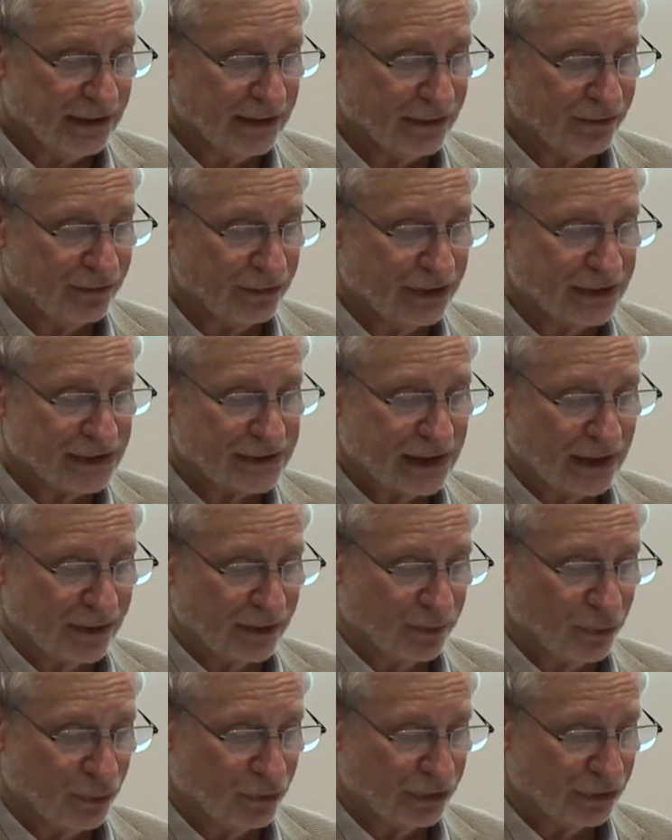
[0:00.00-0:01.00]
and released our
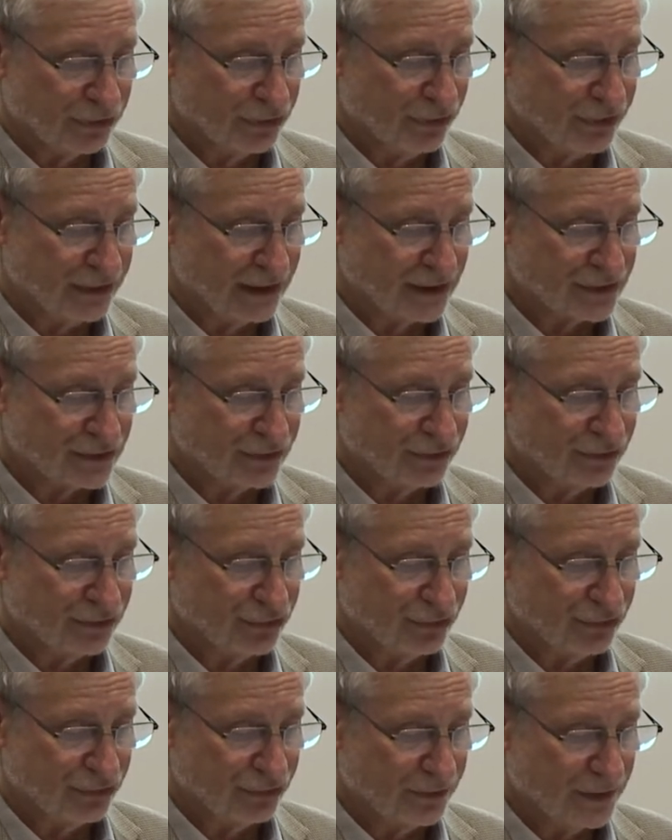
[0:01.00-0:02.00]
report in
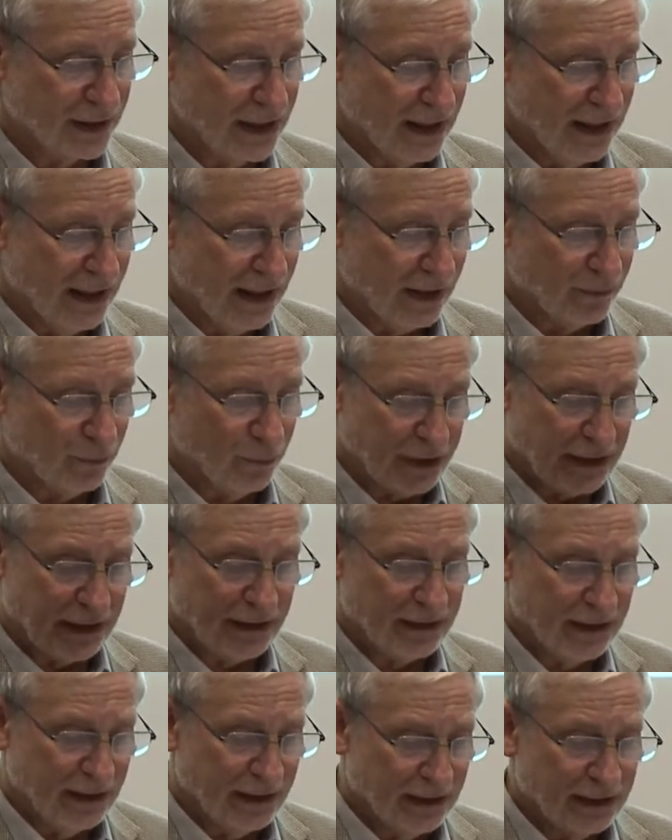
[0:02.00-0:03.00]
2002. And
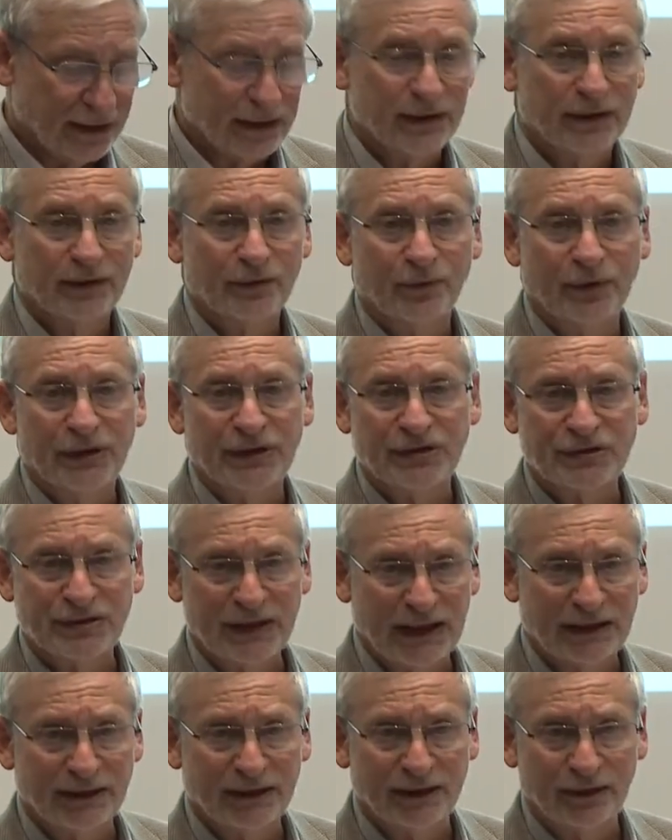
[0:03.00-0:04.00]
we
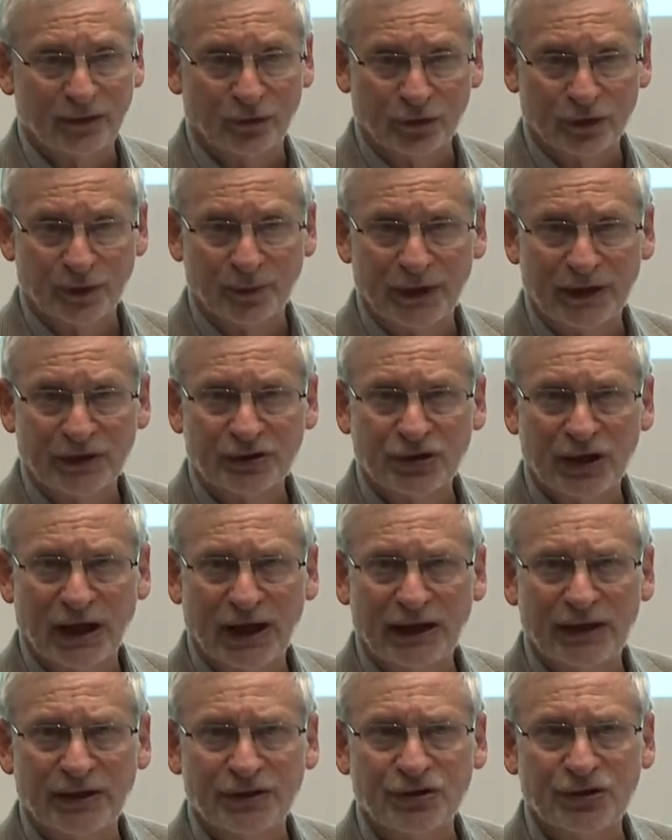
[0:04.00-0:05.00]
said that there ought to be a
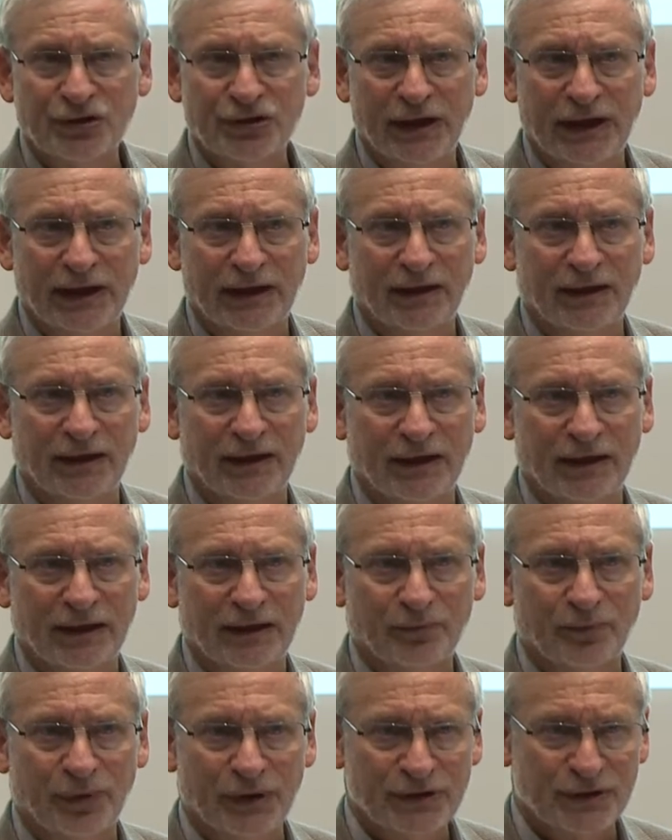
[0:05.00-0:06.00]
change in the
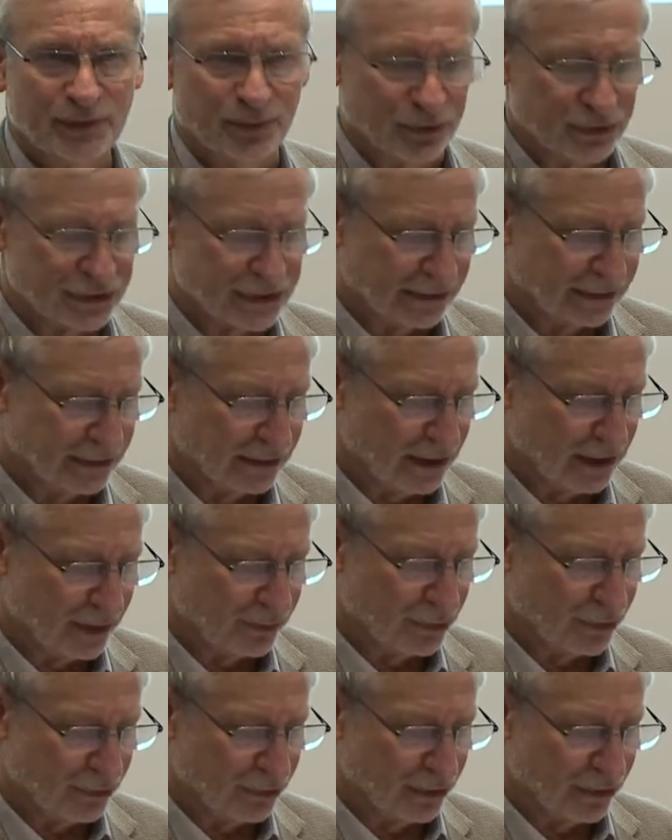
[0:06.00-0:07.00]
principles underlying
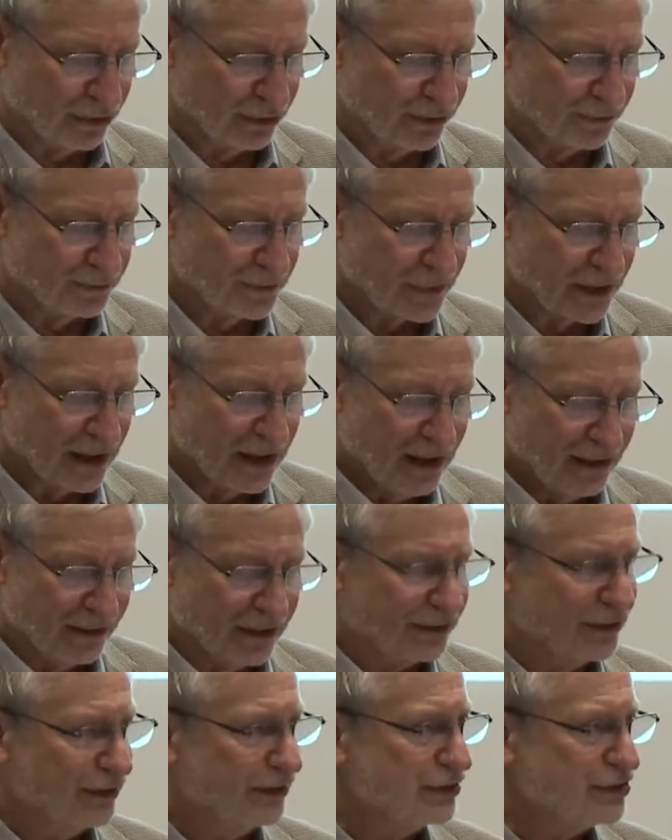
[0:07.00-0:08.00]
parole,
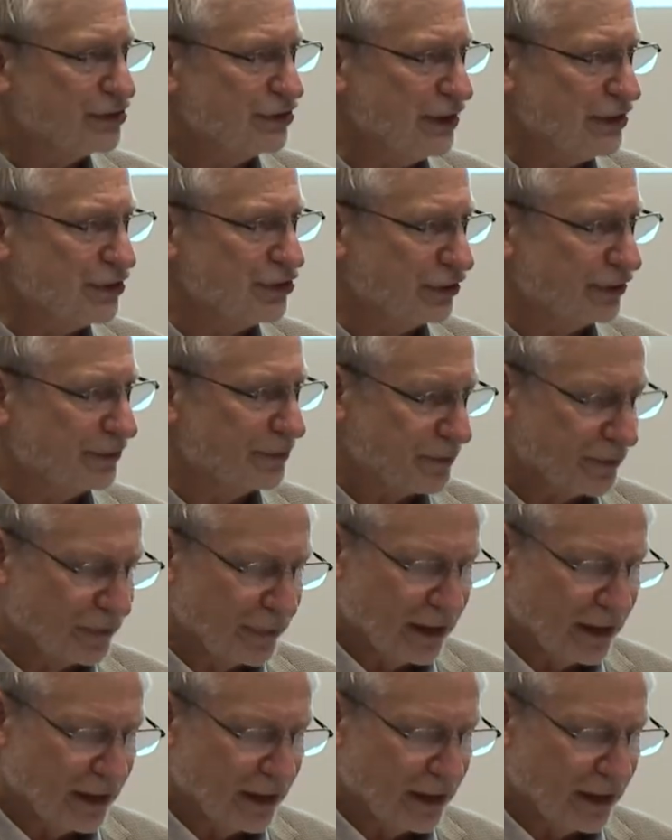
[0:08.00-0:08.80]
that the decision